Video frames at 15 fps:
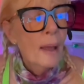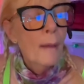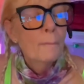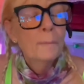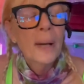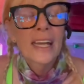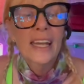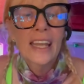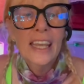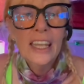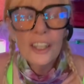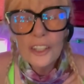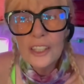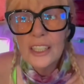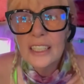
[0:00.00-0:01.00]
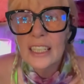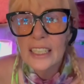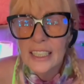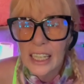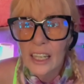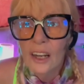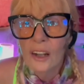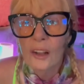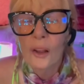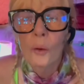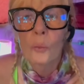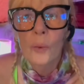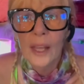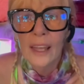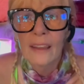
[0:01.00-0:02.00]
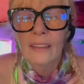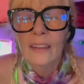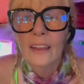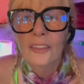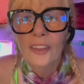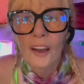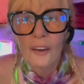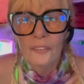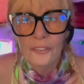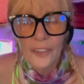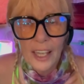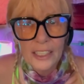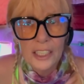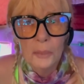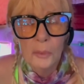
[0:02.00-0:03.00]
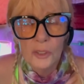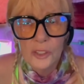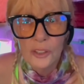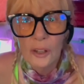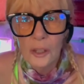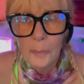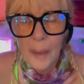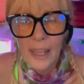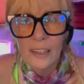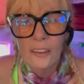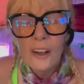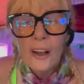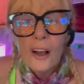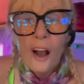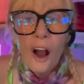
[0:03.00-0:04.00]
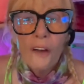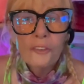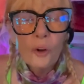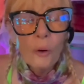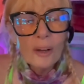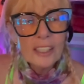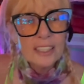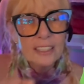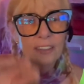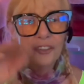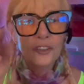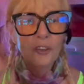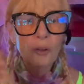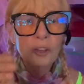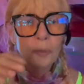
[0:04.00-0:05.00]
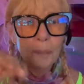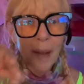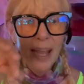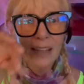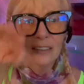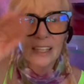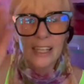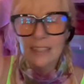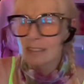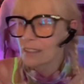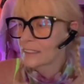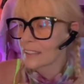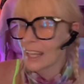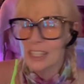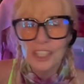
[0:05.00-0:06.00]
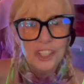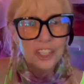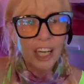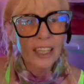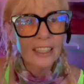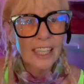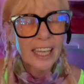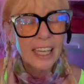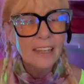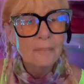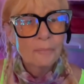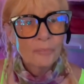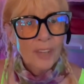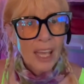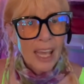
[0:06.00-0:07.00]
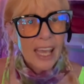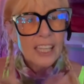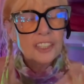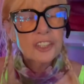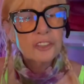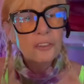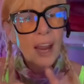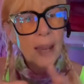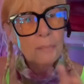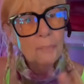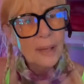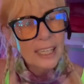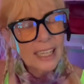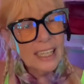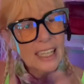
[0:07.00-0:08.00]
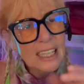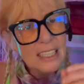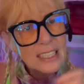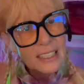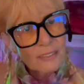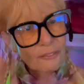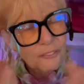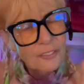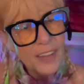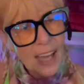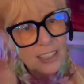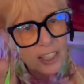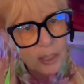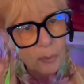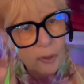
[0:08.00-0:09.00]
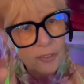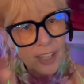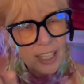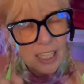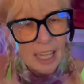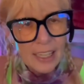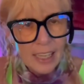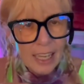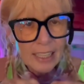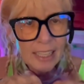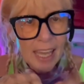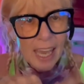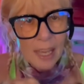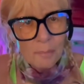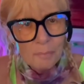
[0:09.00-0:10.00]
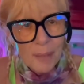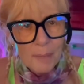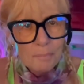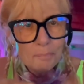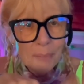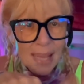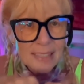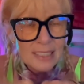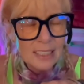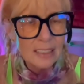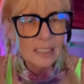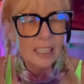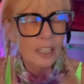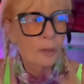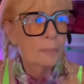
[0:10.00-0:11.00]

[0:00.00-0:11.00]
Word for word: But here's the deal with the flexible solar panel. Of course, the solar panel isn't like jiggly. It's straight, but it is flexible. That It can be bent a little